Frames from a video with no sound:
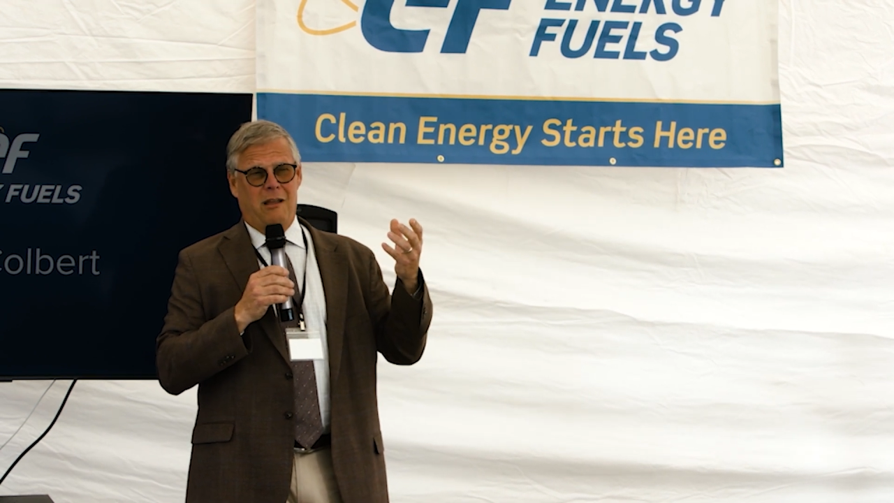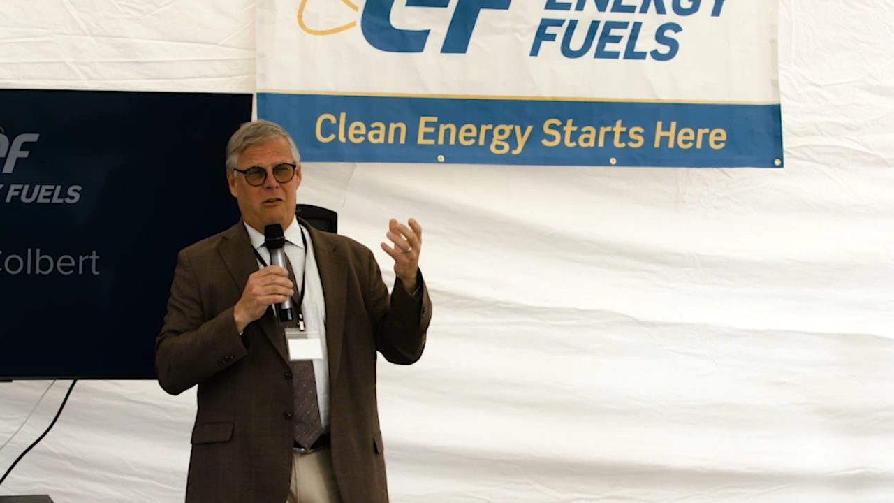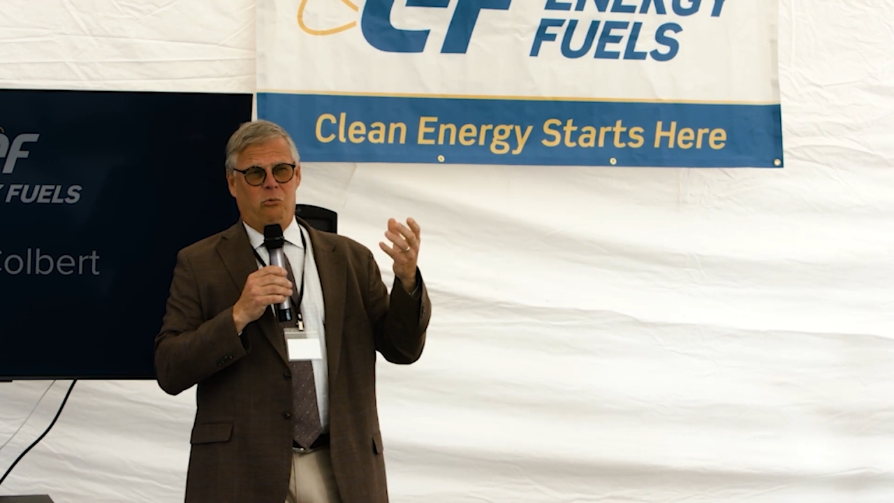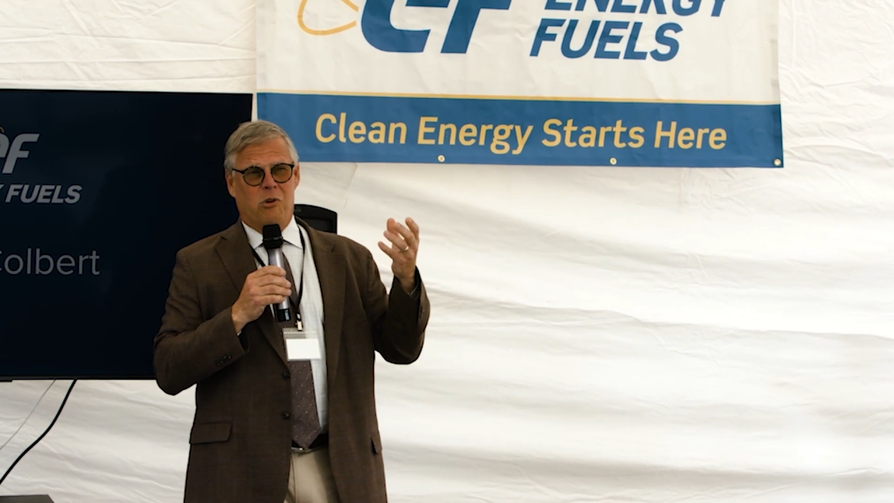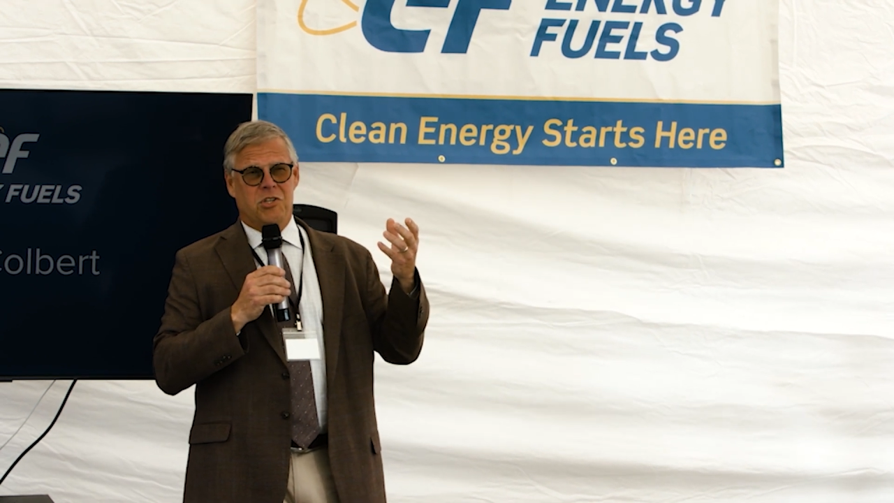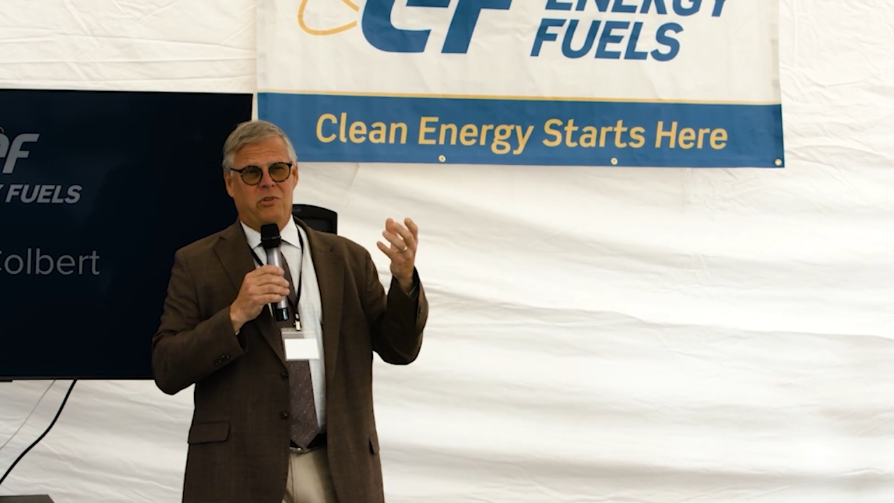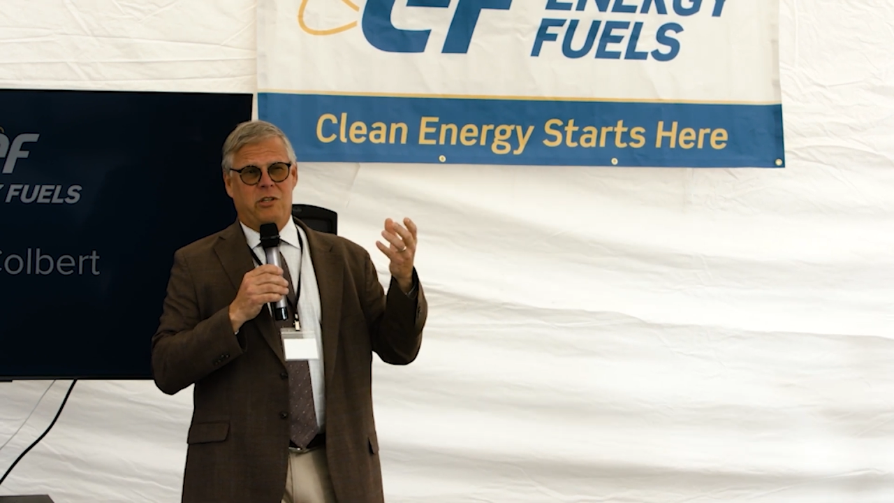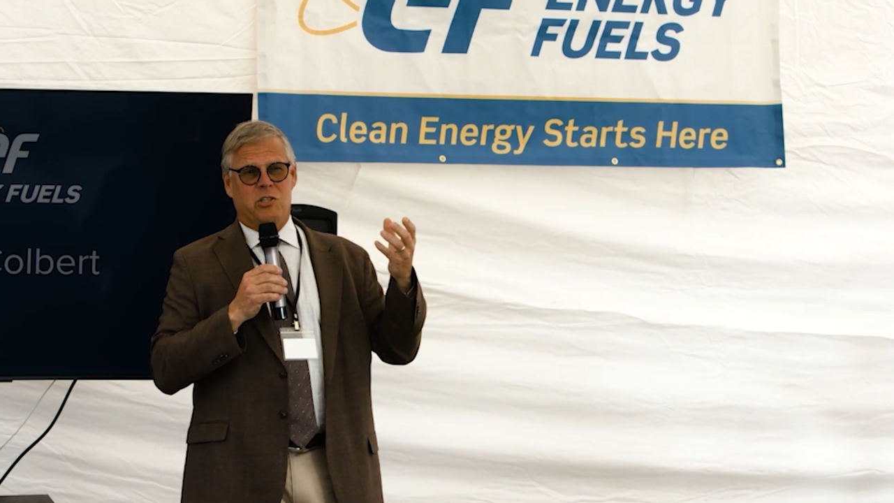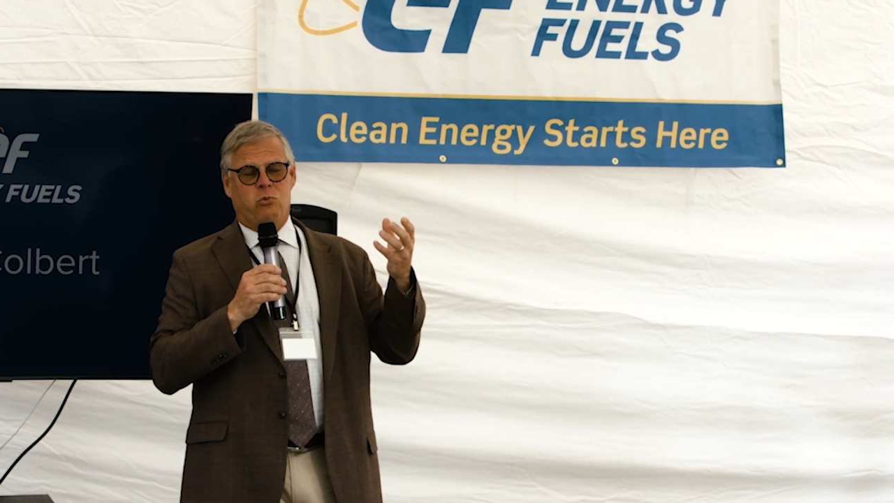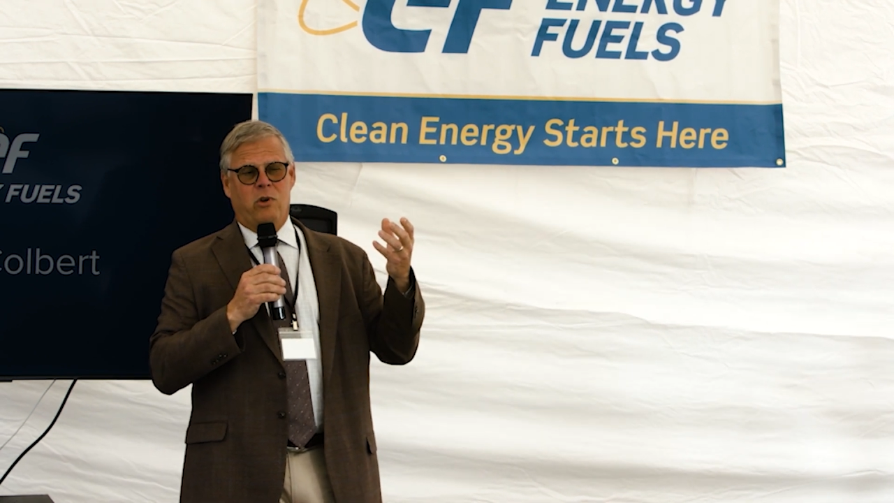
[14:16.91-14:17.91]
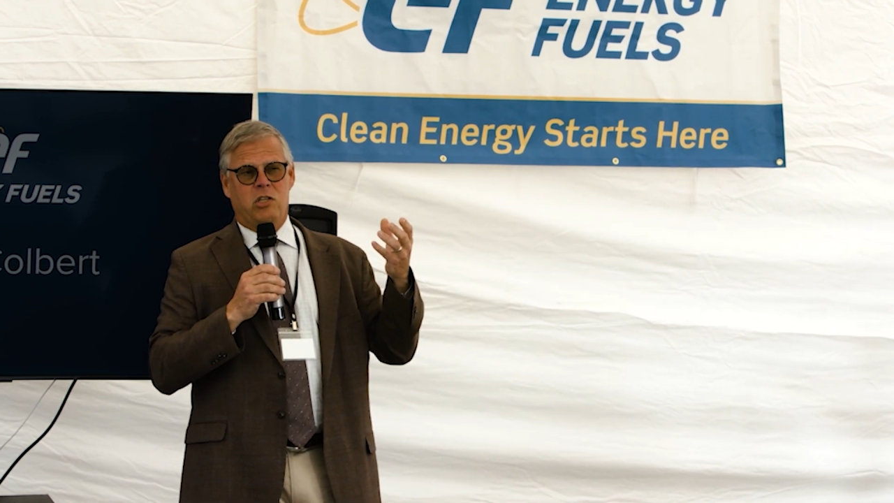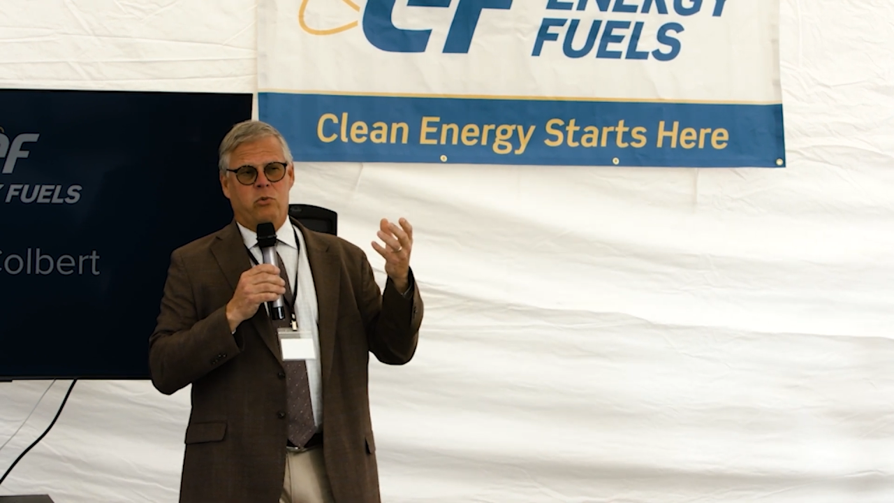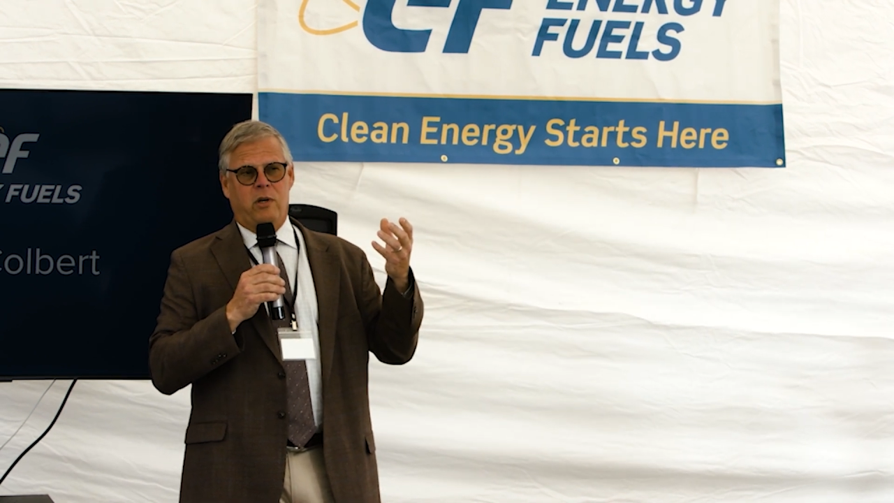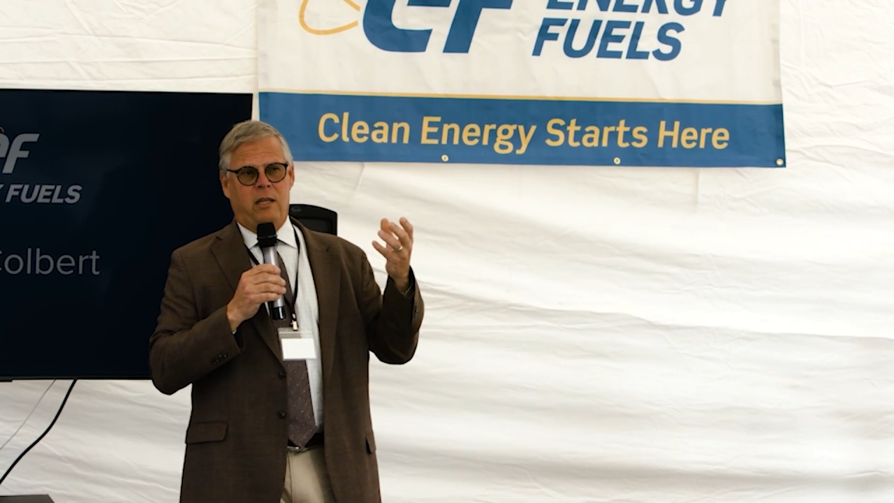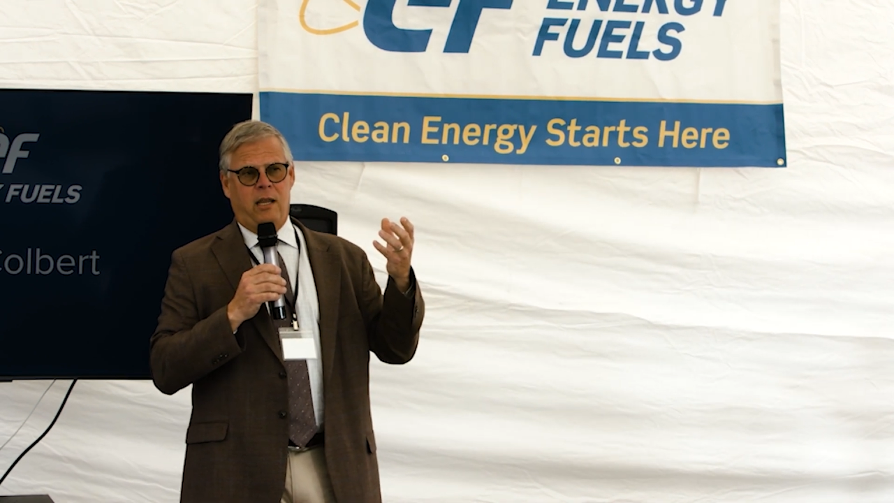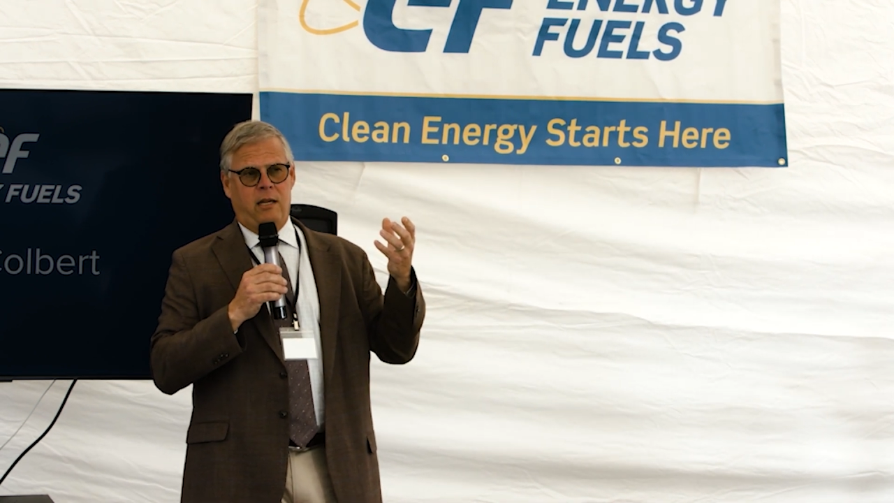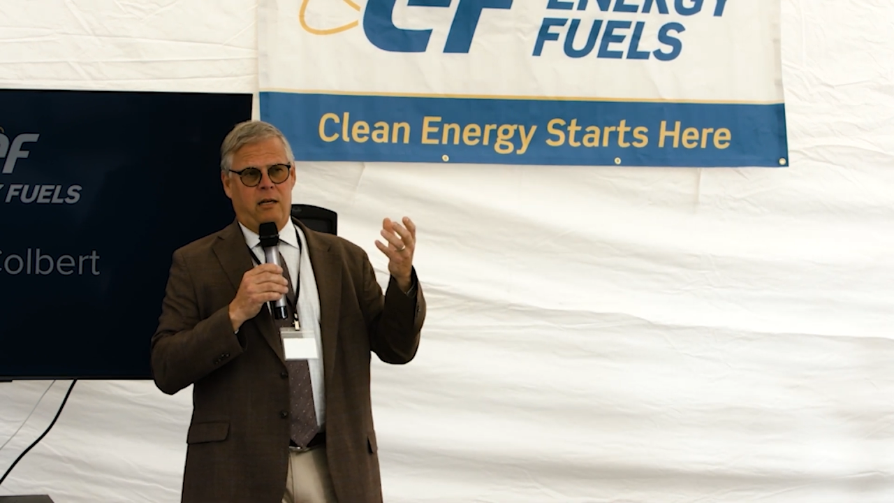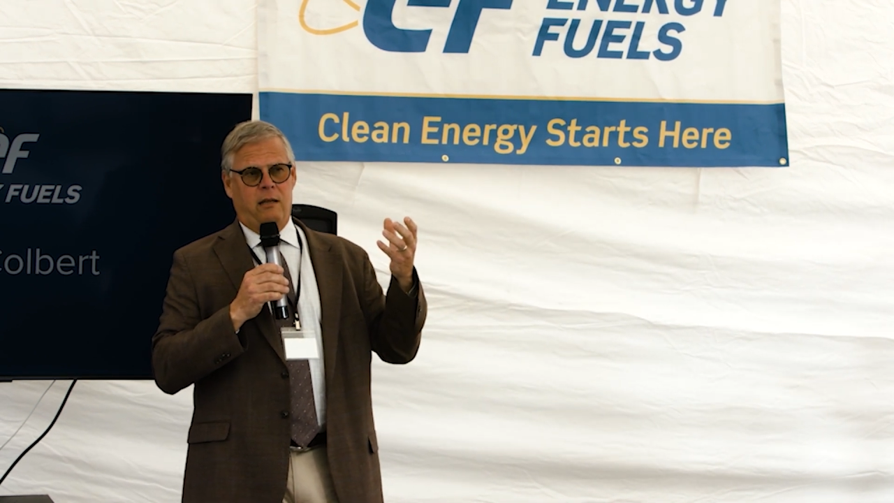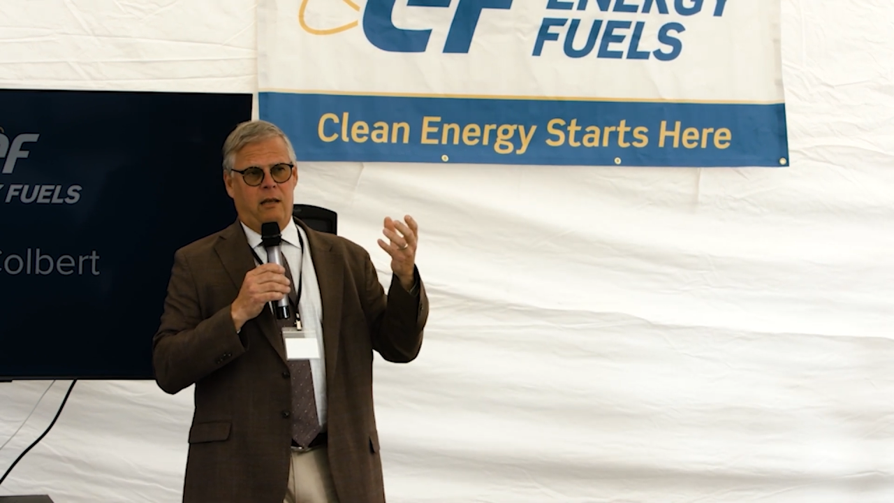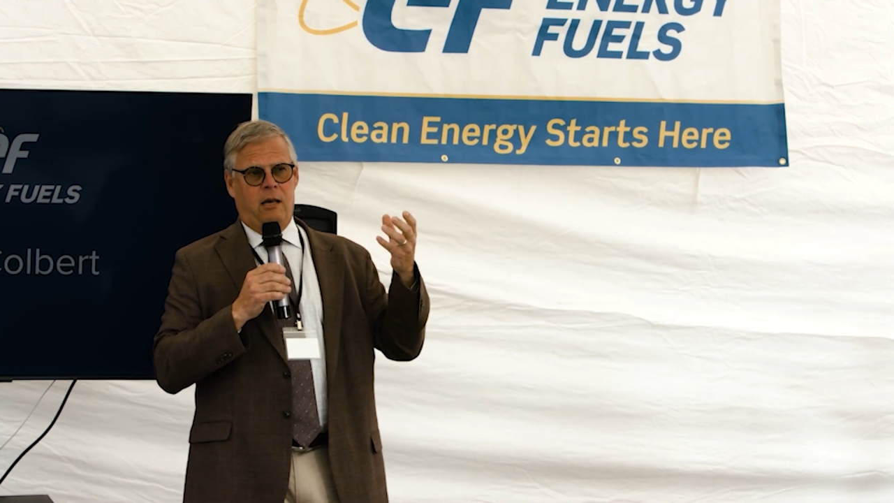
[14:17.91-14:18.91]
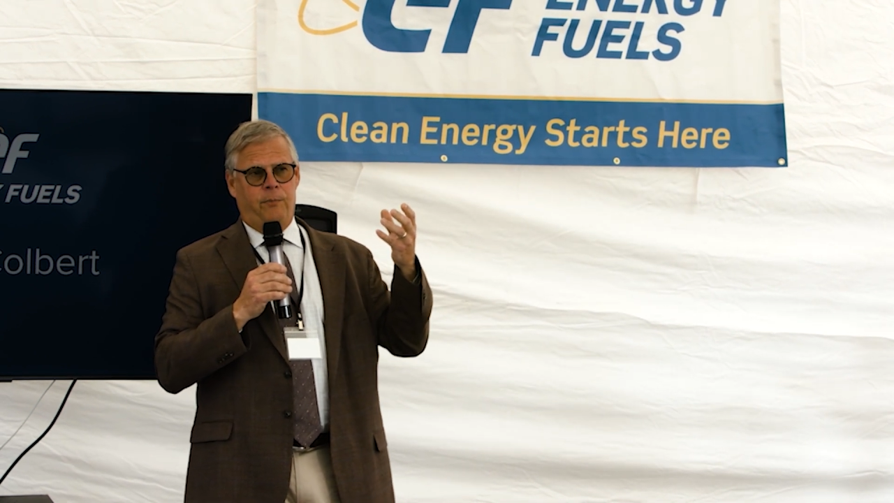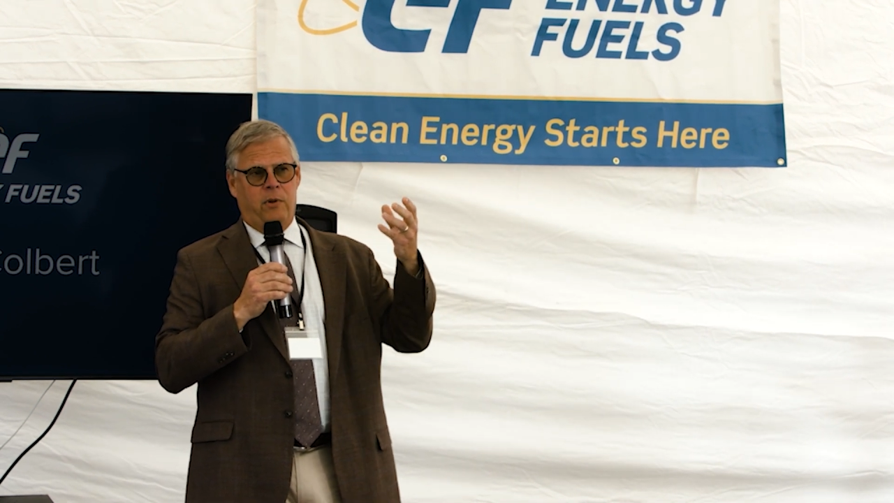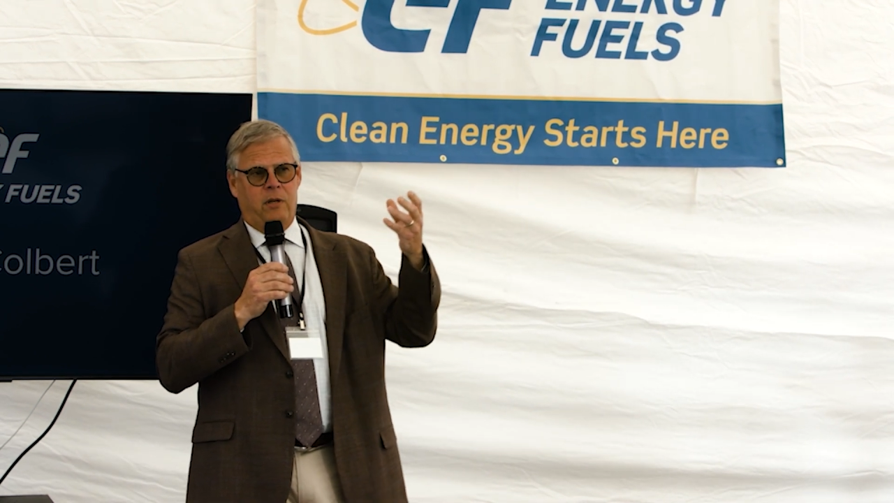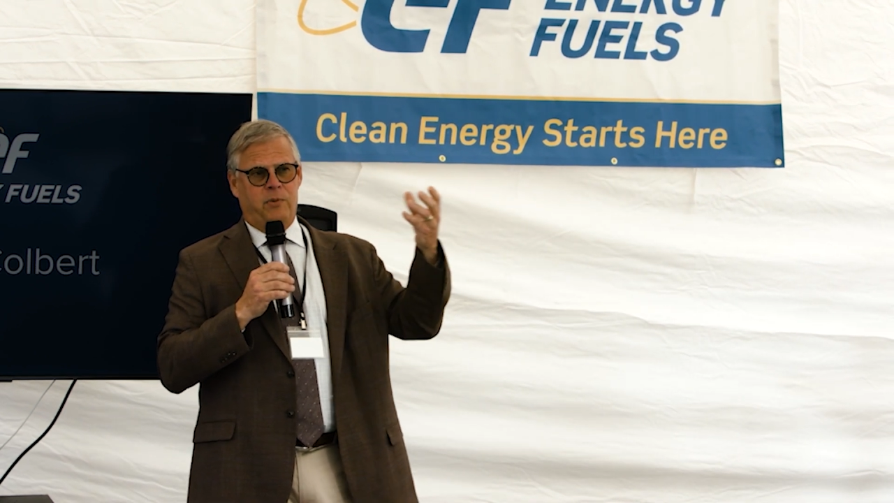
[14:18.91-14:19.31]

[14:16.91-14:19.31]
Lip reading: originally as 2028 up in the